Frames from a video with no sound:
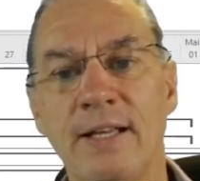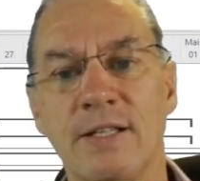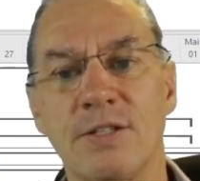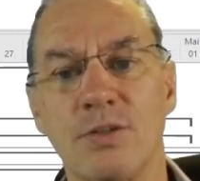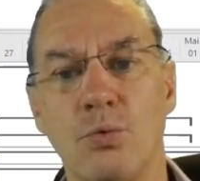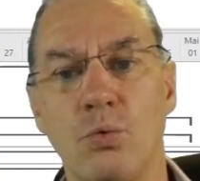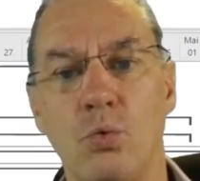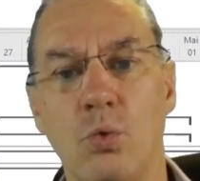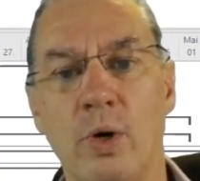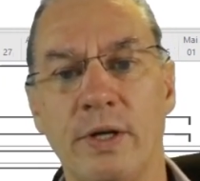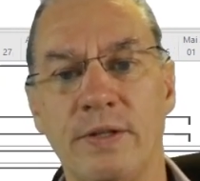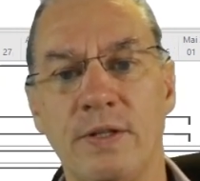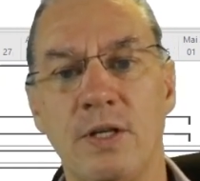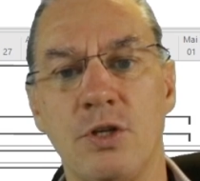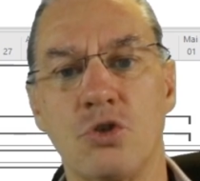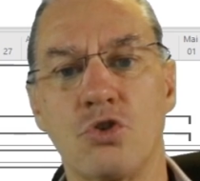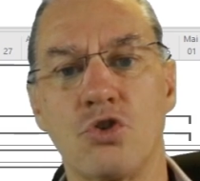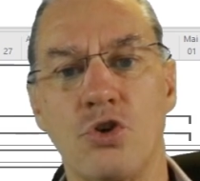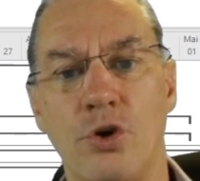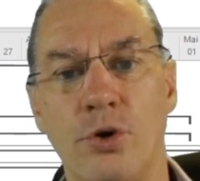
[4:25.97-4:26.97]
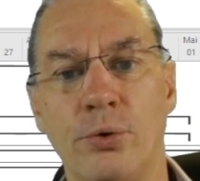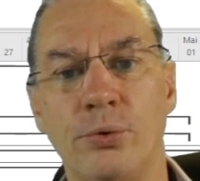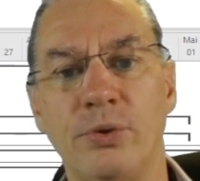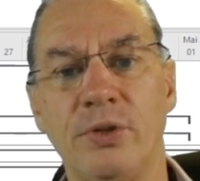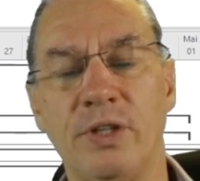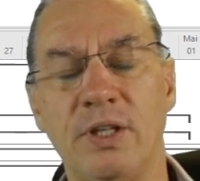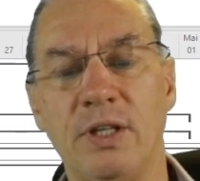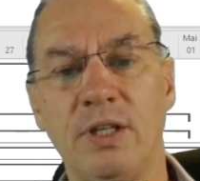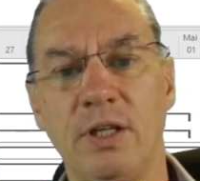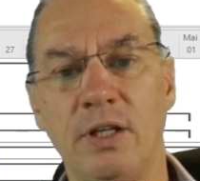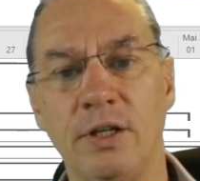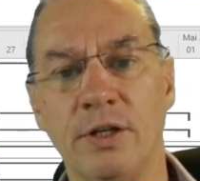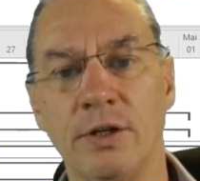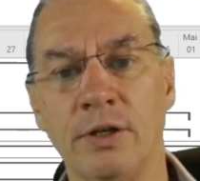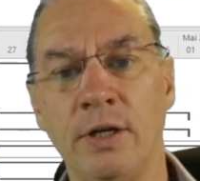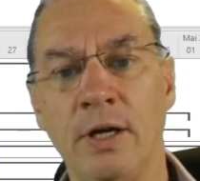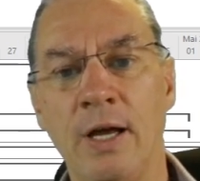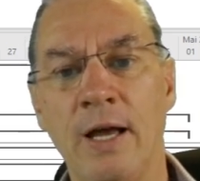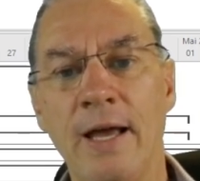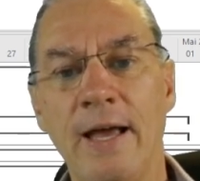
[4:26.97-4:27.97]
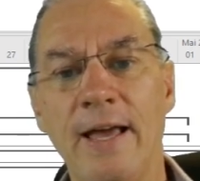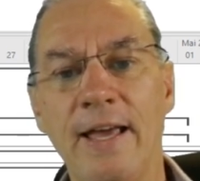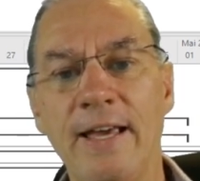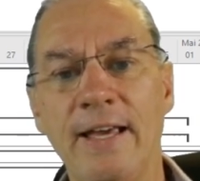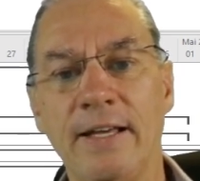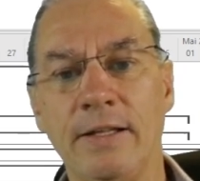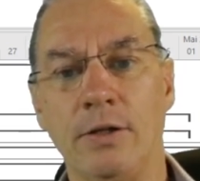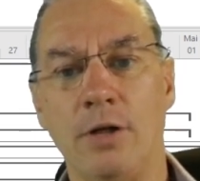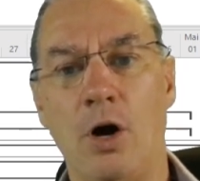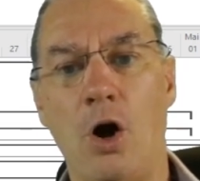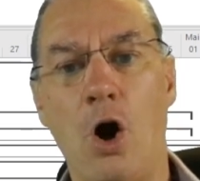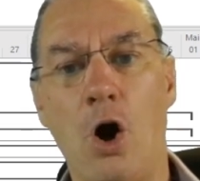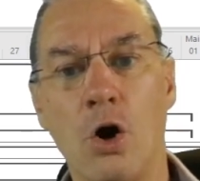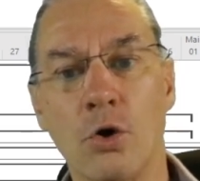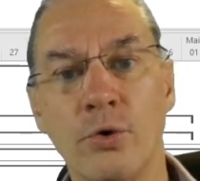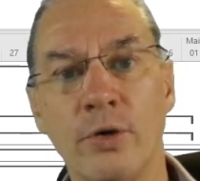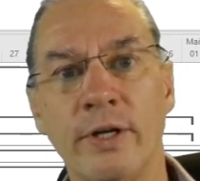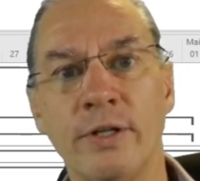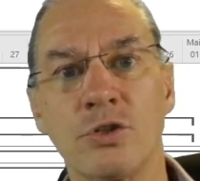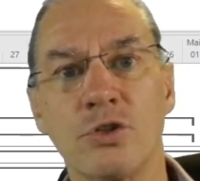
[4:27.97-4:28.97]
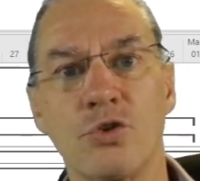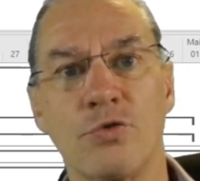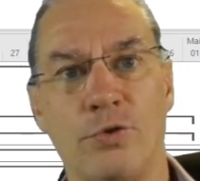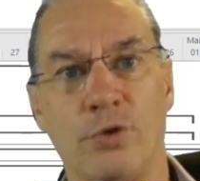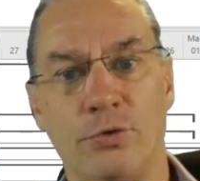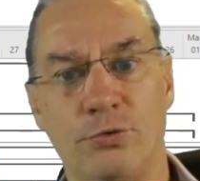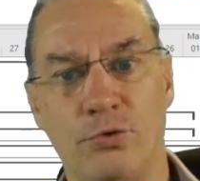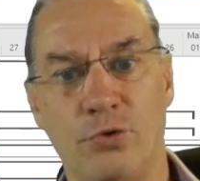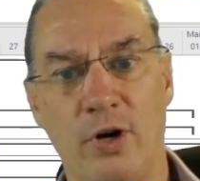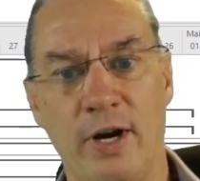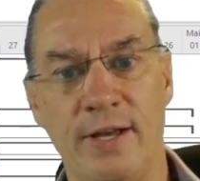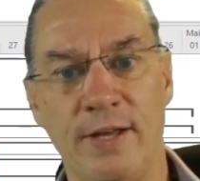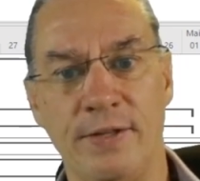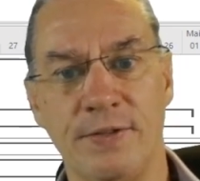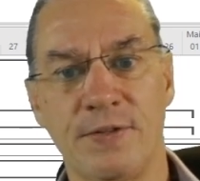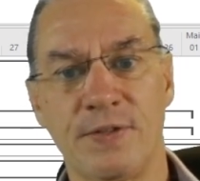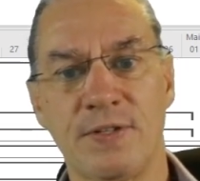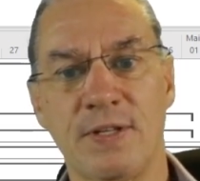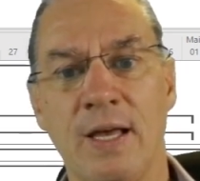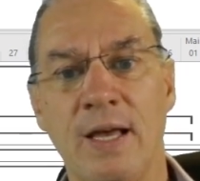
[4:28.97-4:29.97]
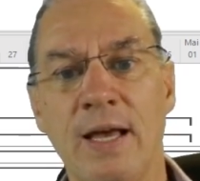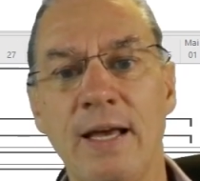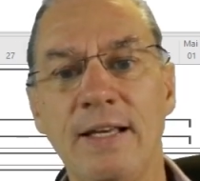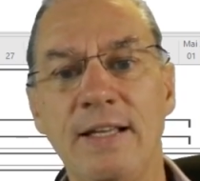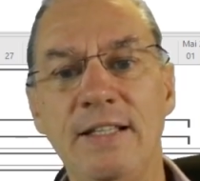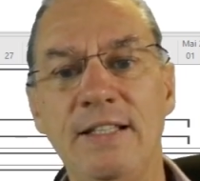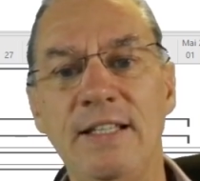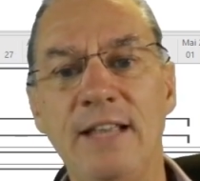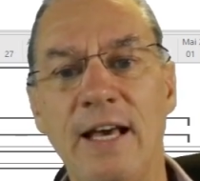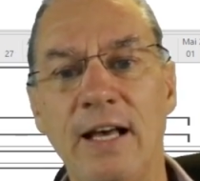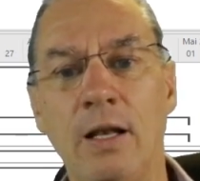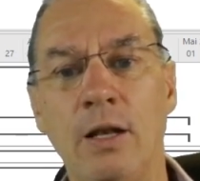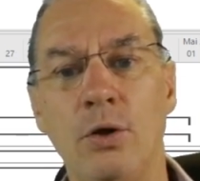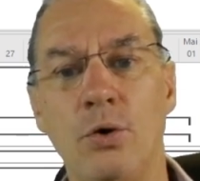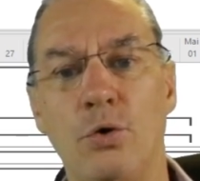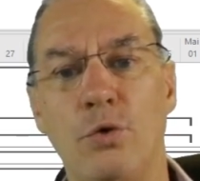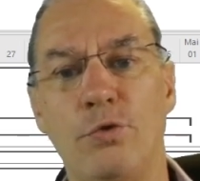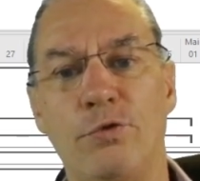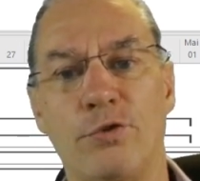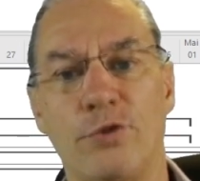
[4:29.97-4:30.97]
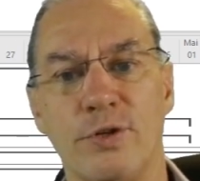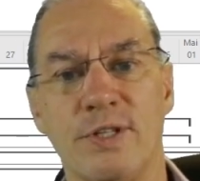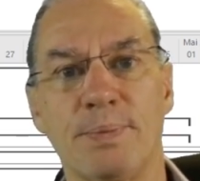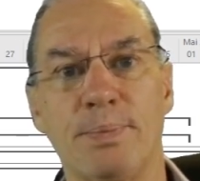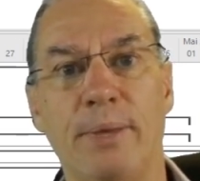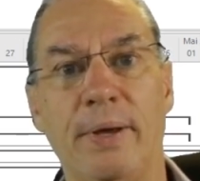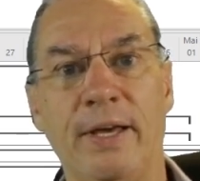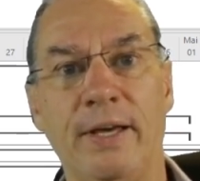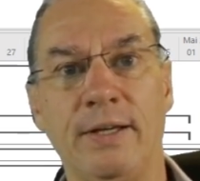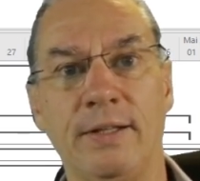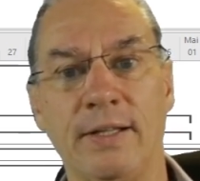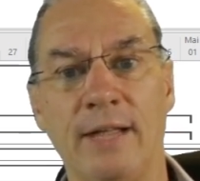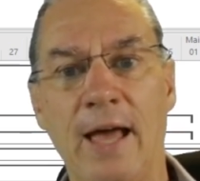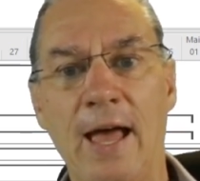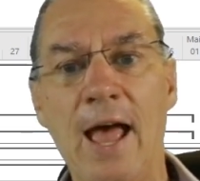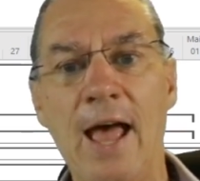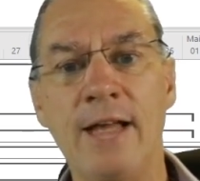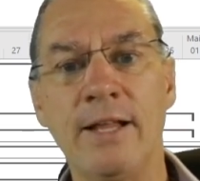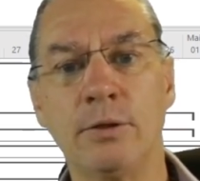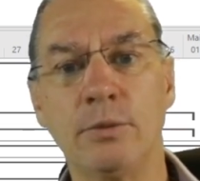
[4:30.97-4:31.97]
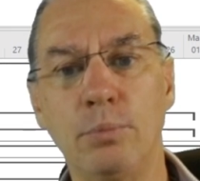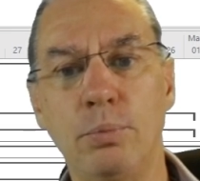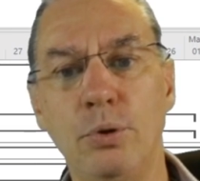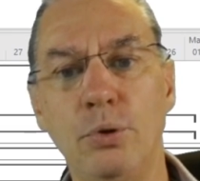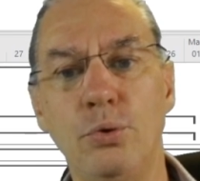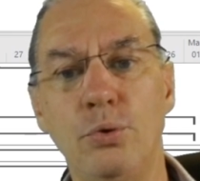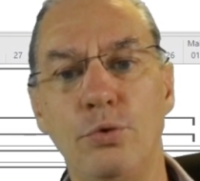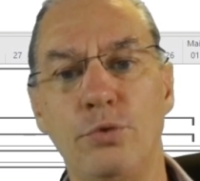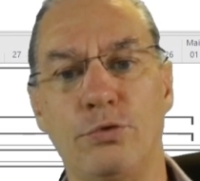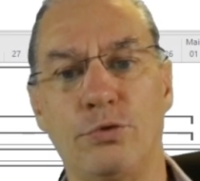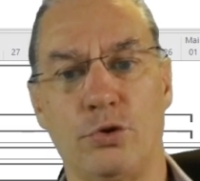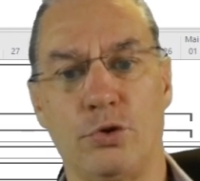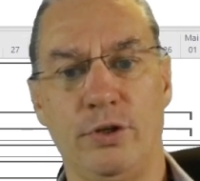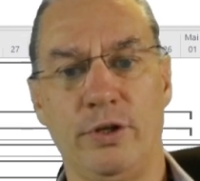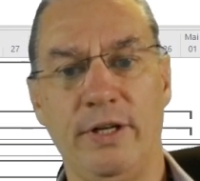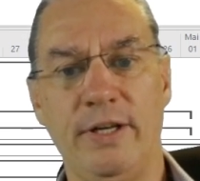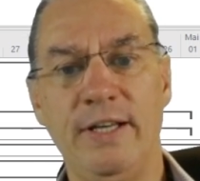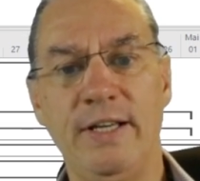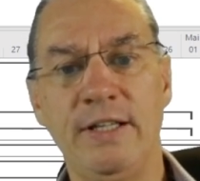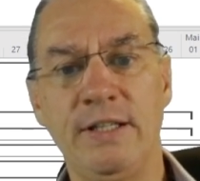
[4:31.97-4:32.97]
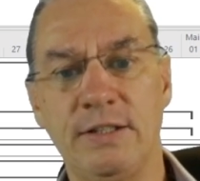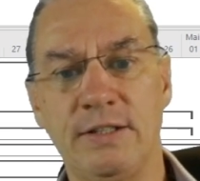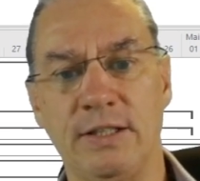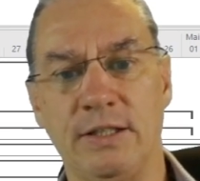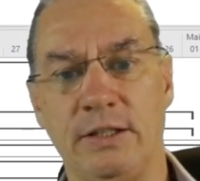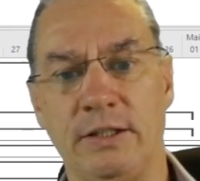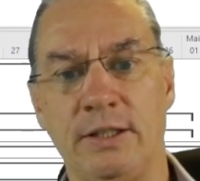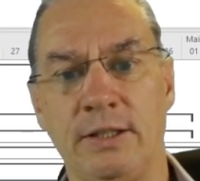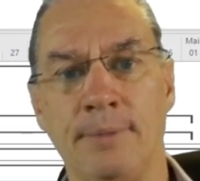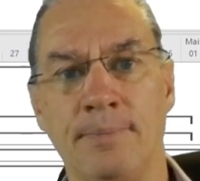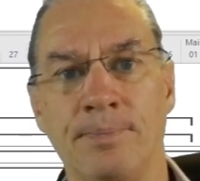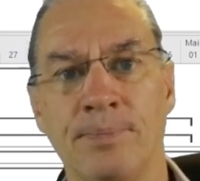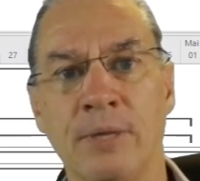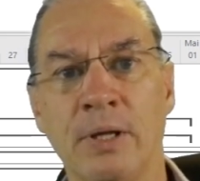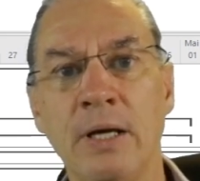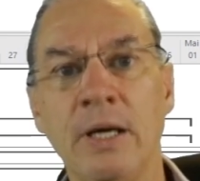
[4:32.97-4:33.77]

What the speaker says: It's what is shown here in orange for France, yellow for Spain, and blue for Italy.